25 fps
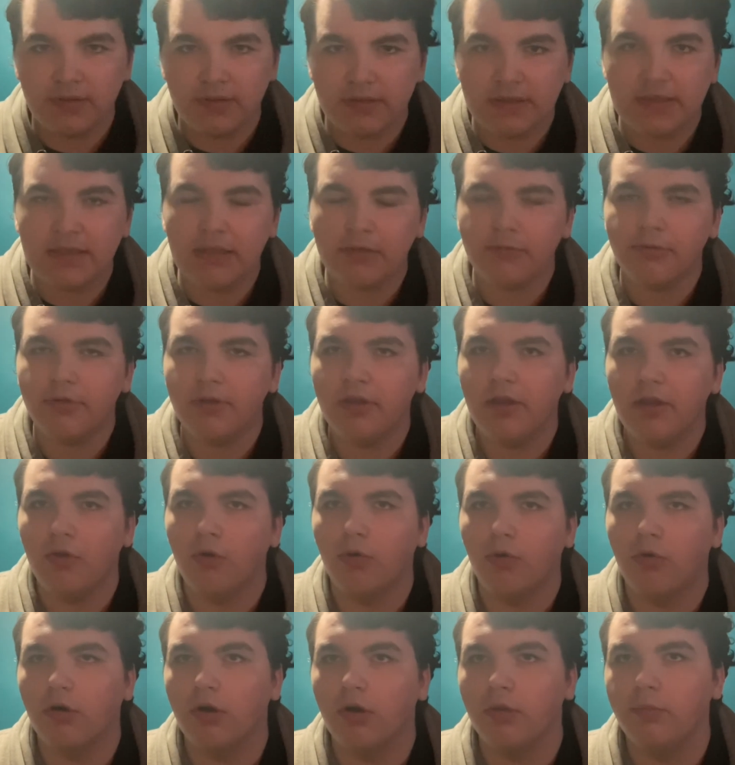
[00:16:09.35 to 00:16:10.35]
It's not really a
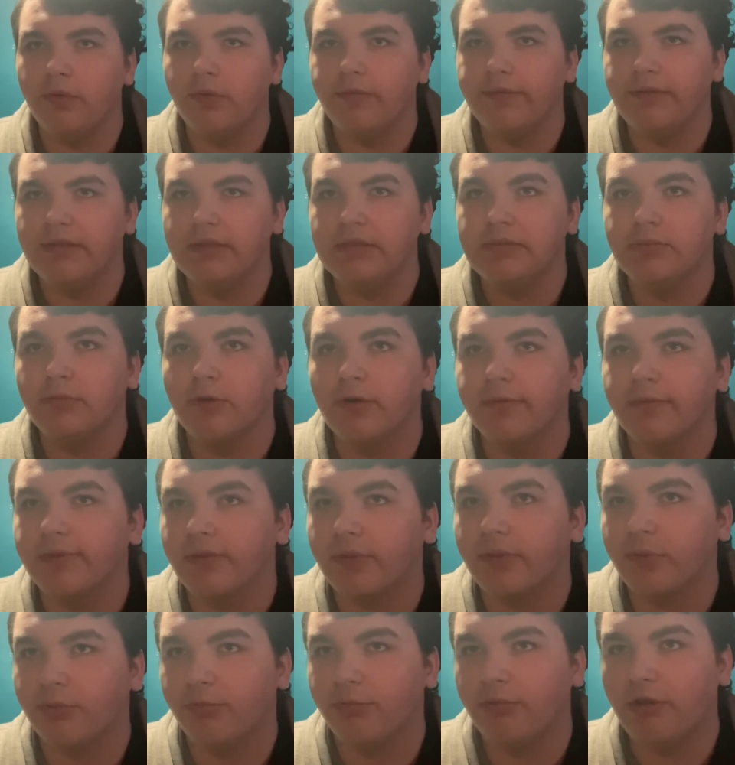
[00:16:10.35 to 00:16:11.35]
horror movie. It's more of a
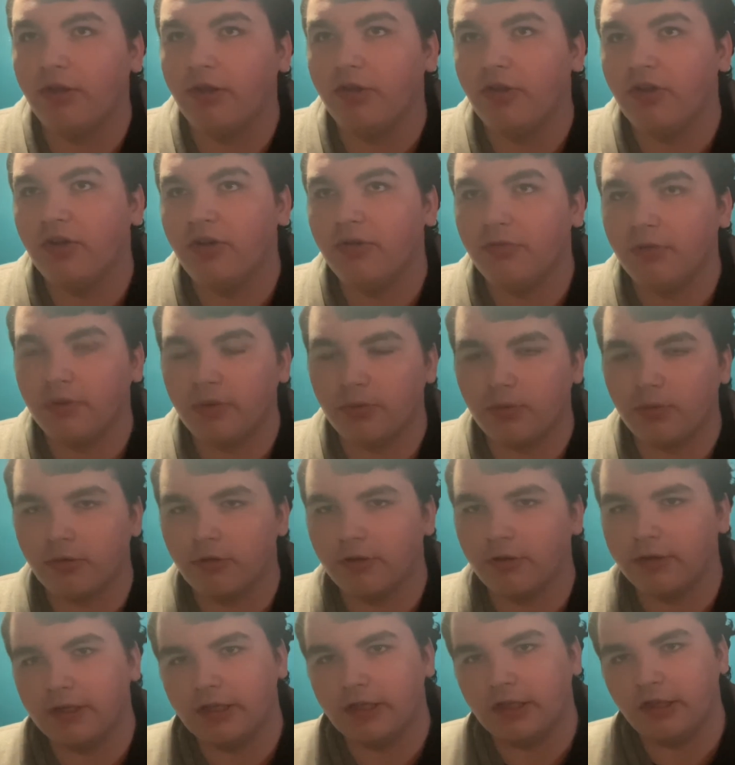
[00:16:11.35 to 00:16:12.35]
thriller with
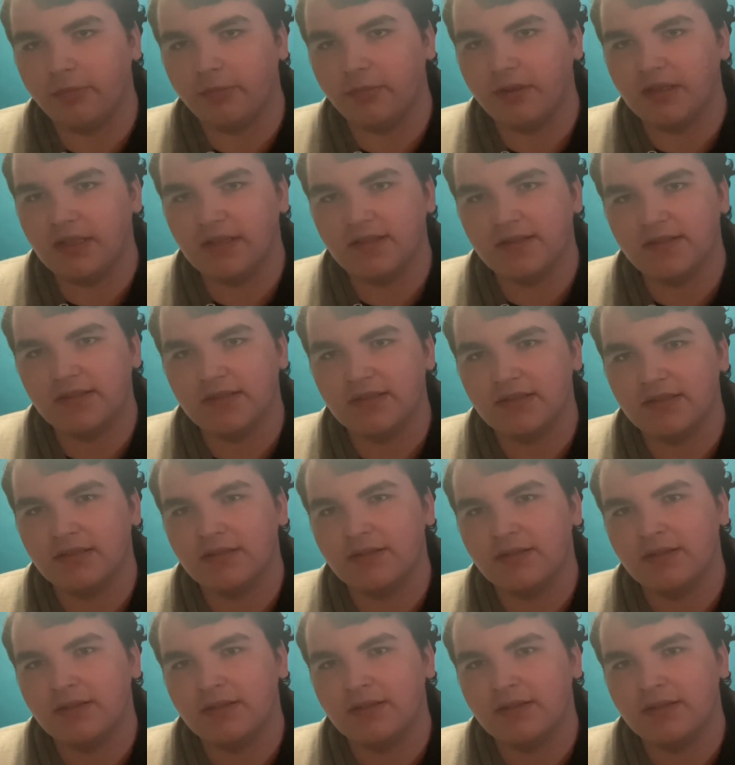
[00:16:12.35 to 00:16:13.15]
horror elements.